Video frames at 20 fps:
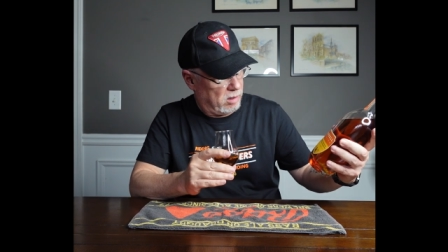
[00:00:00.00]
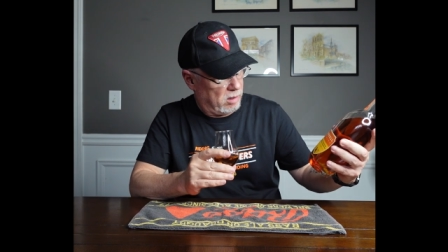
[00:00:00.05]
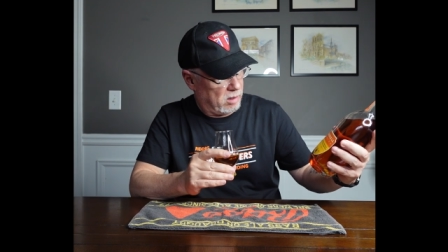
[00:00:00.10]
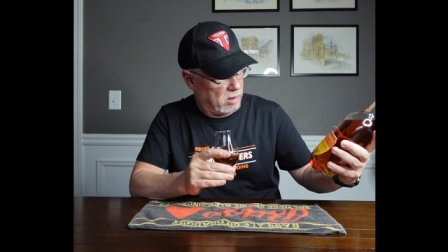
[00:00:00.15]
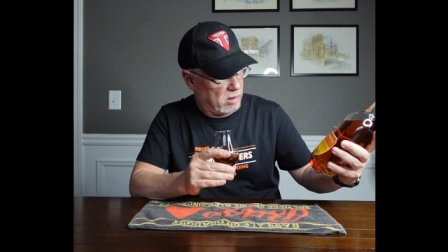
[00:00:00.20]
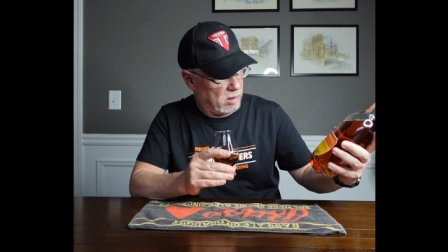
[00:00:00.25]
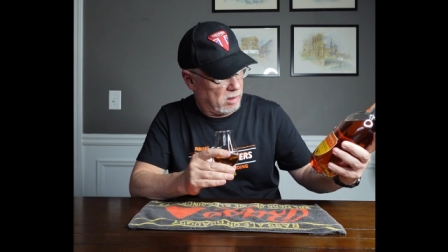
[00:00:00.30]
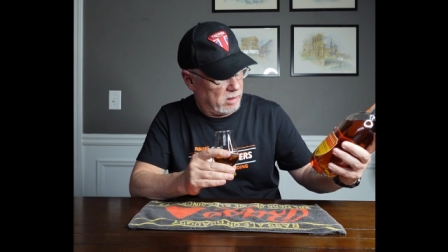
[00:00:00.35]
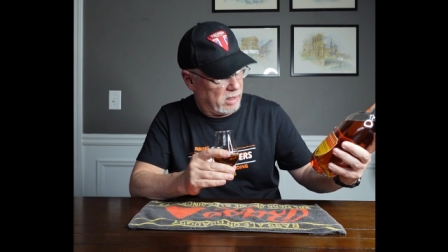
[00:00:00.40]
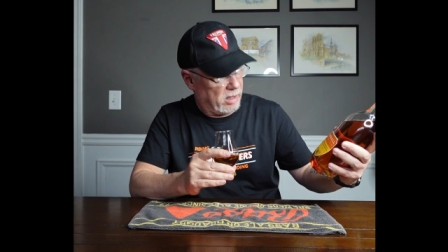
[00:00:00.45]

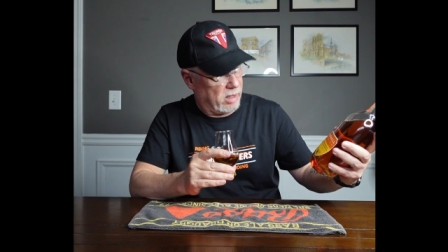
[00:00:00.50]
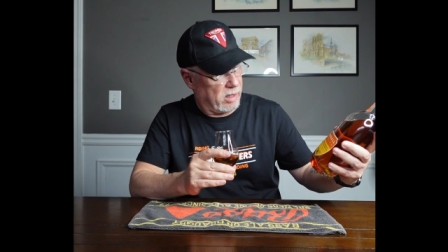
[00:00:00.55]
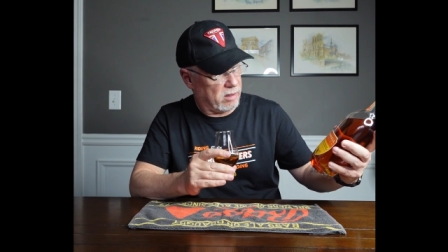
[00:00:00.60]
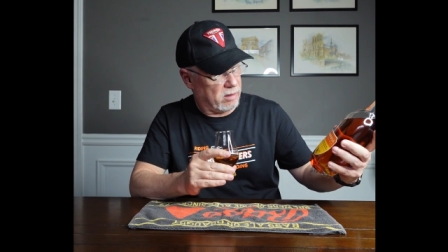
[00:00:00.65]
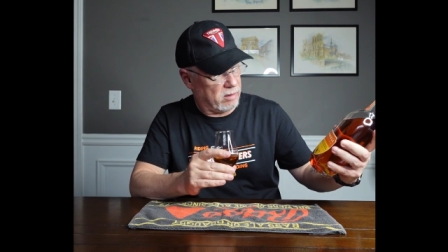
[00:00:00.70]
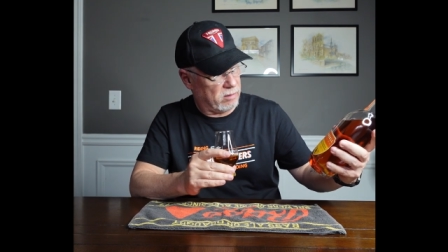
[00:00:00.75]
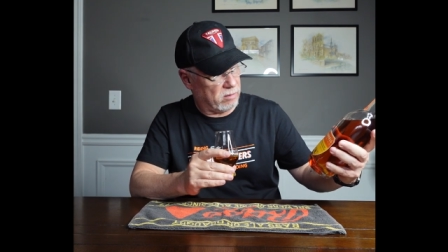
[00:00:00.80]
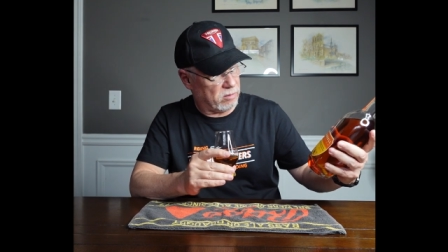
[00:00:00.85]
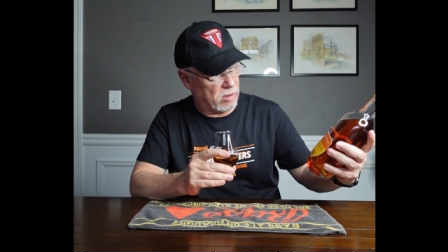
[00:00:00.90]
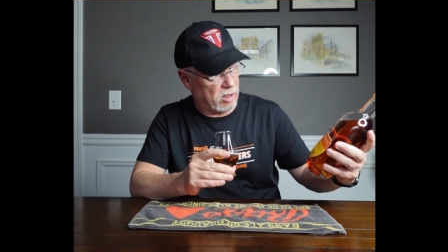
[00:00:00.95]
Uh,
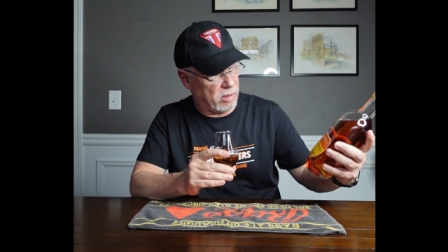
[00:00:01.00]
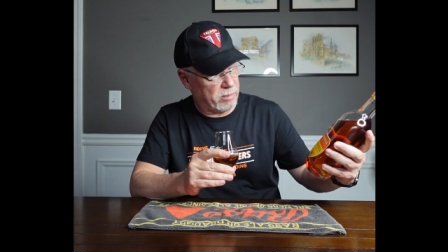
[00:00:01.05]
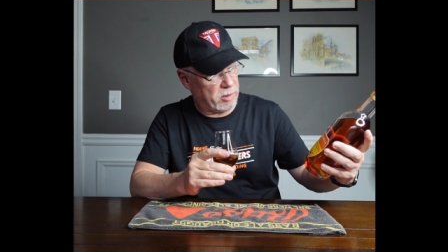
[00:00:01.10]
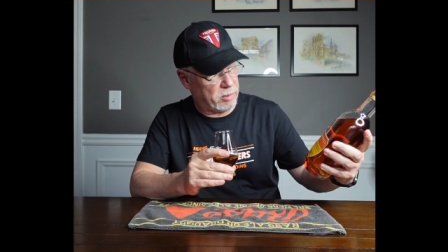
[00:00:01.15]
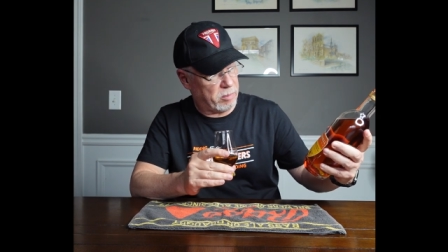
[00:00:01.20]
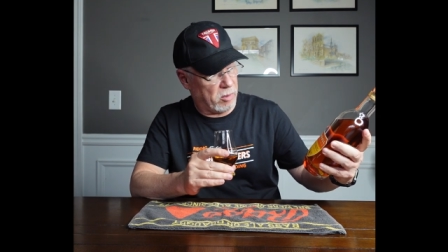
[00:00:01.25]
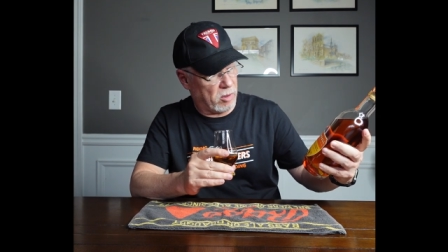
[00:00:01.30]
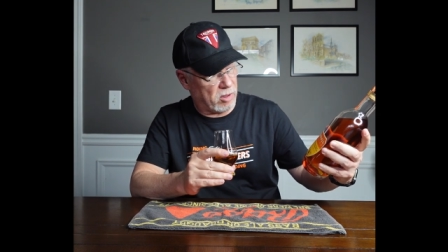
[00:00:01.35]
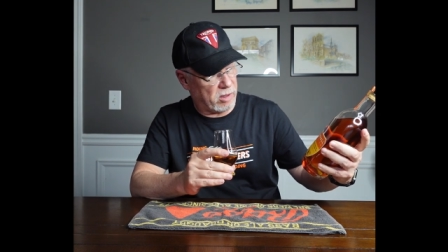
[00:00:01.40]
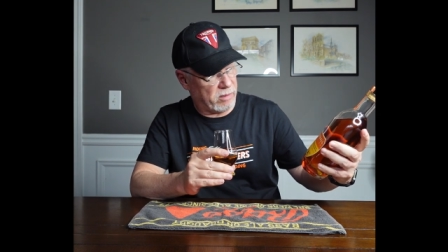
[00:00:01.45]
yeah, rum is
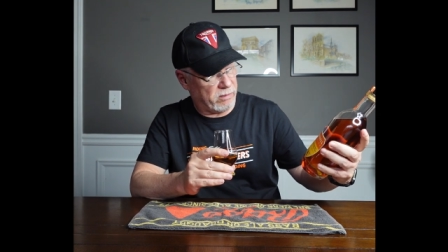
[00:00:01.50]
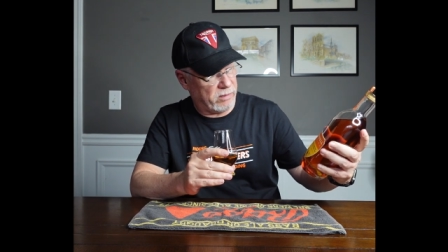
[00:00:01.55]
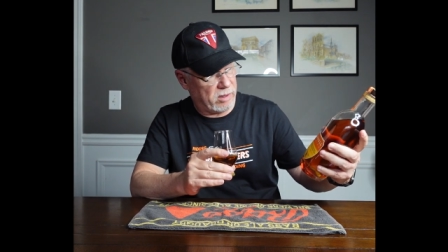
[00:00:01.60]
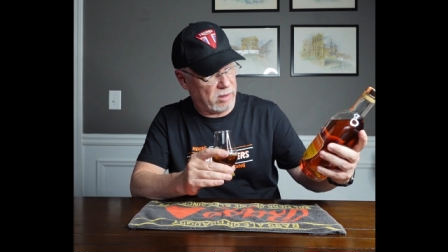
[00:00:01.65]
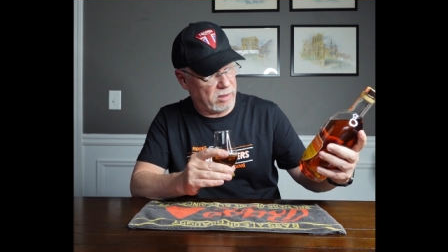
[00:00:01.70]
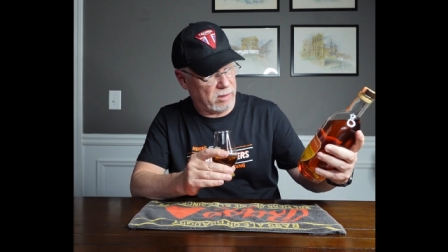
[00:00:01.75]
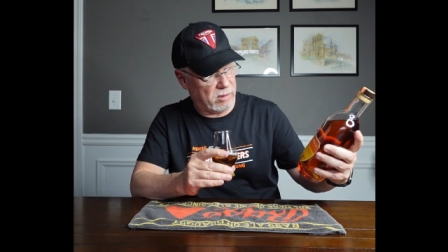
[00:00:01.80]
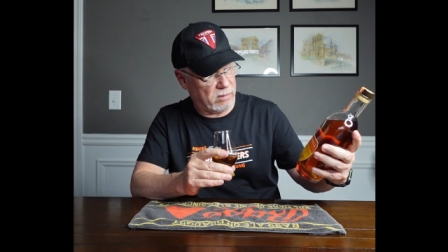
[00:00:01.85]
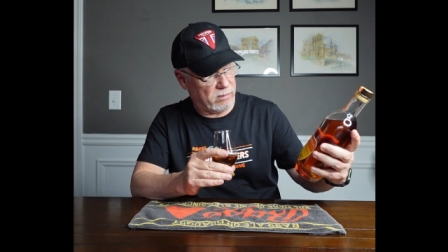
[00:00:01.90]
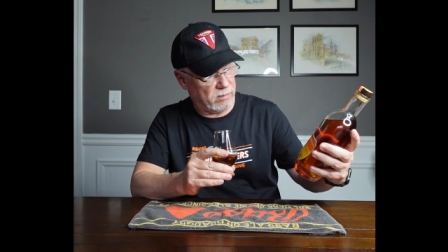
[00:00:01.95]
part of
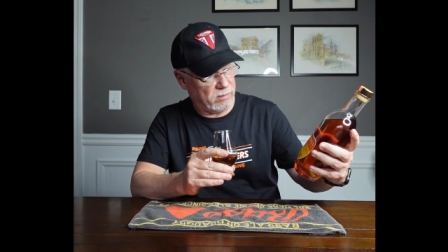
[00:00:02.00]
it.